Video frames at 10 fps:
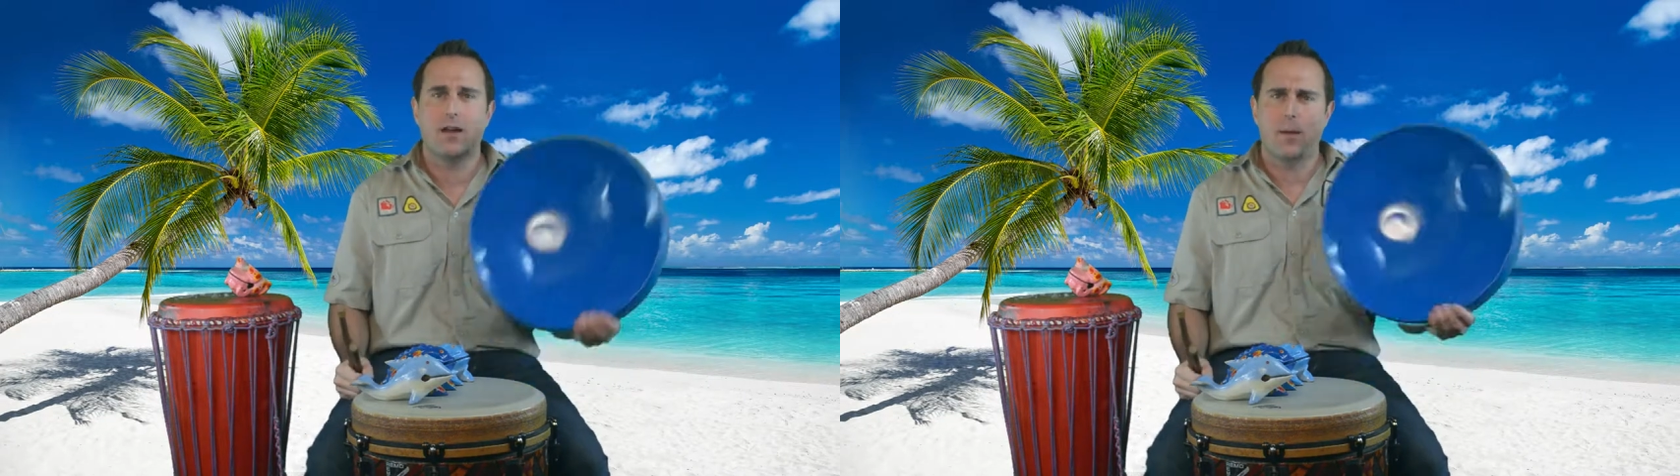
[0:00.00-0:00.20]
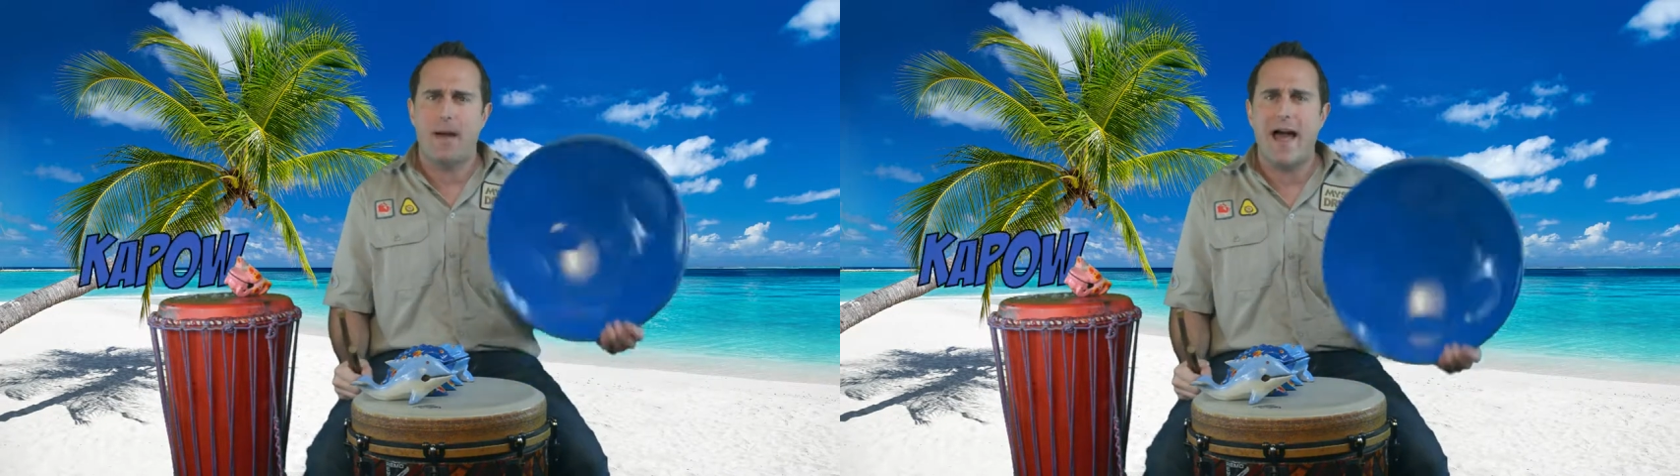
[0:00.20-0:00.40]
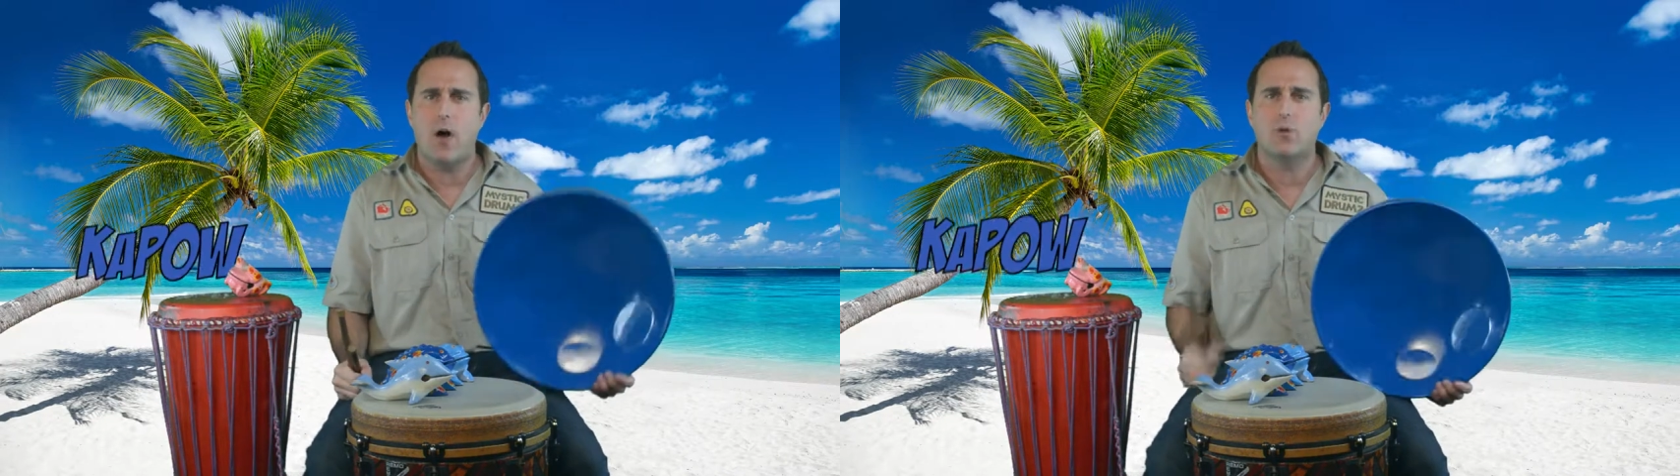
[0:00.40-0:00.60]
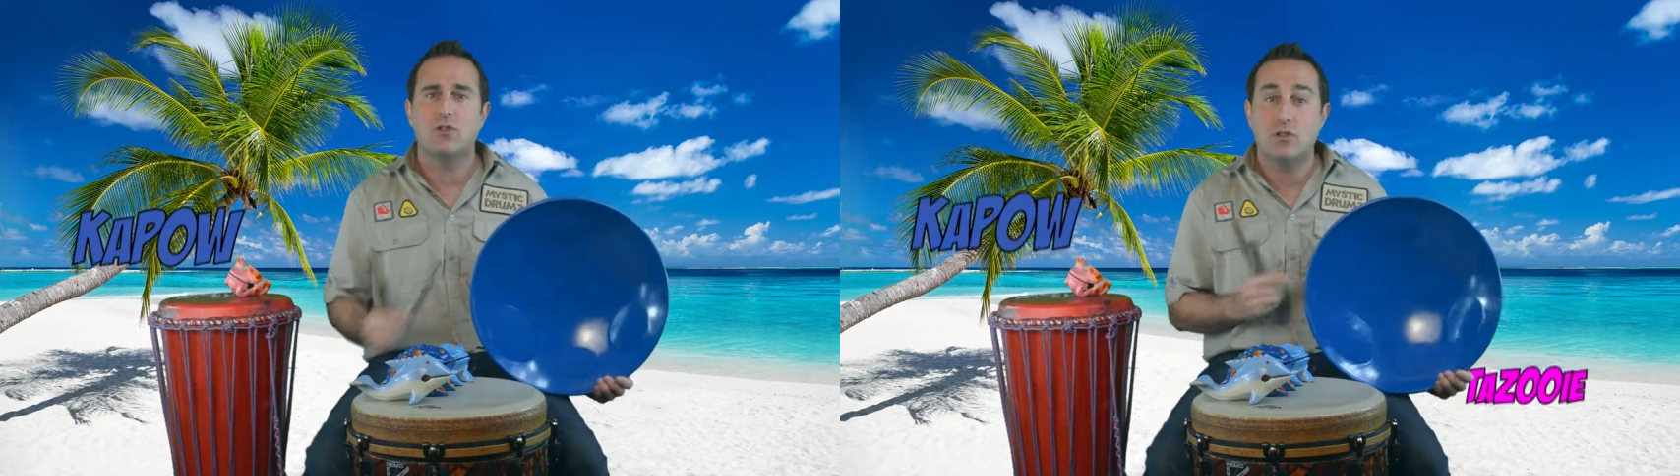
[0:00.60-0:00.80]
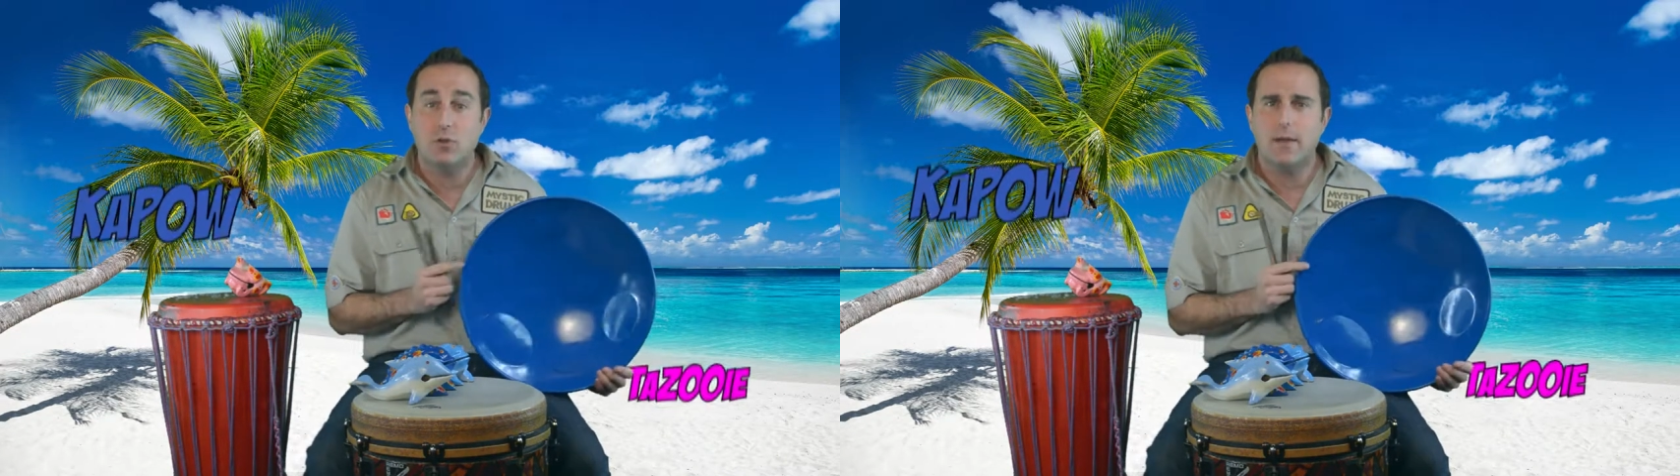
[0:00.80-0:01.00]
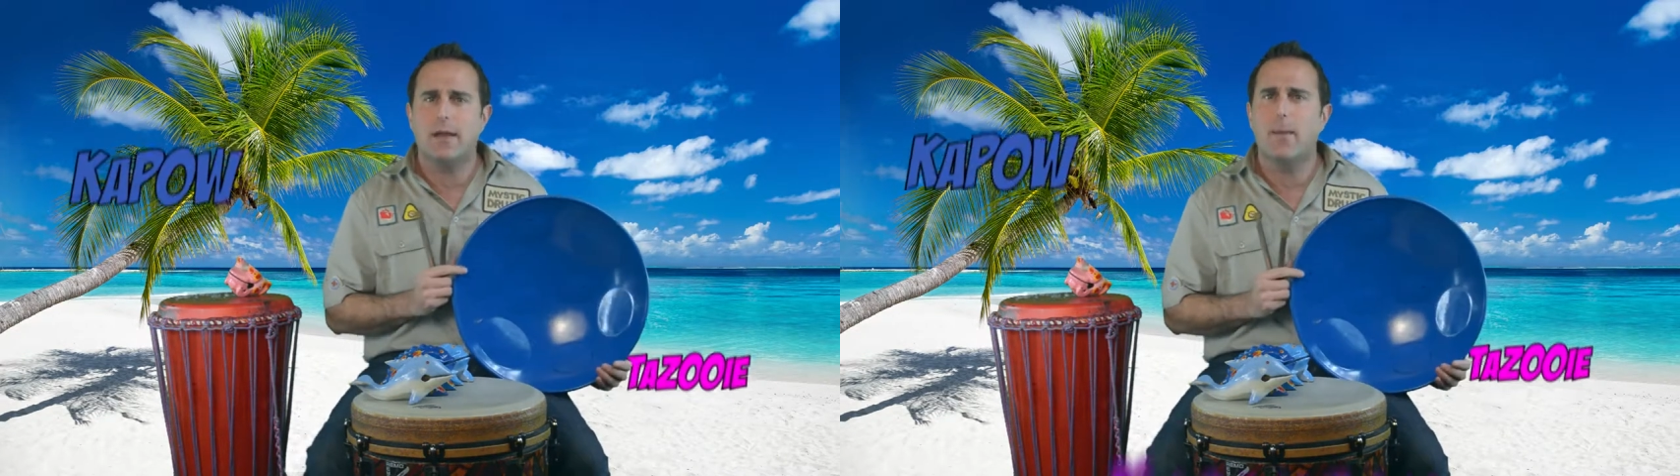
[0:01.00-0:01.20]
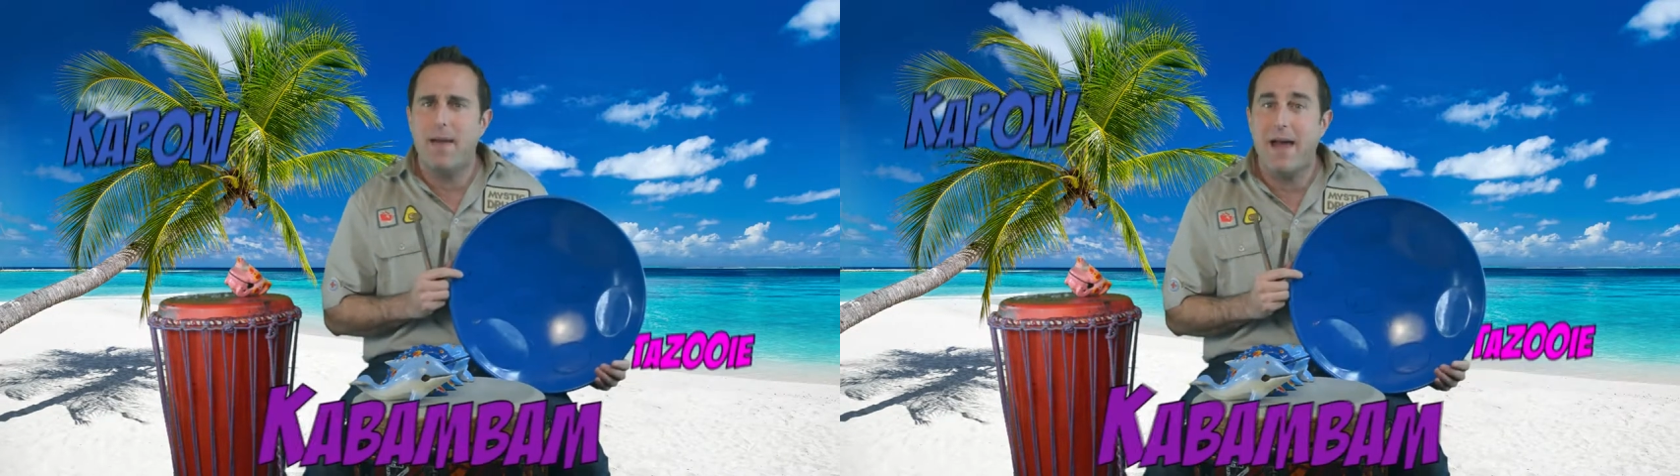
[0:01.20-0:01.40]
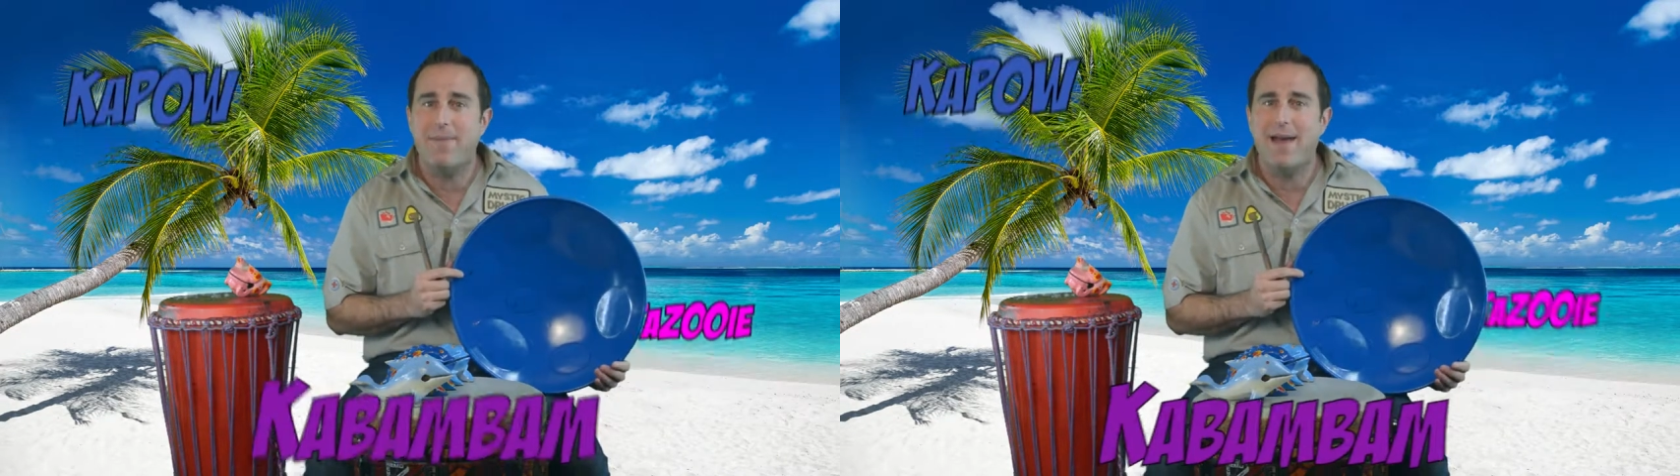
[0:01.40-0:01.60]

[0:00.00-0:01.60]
Kapow, to Kazooie, kabam,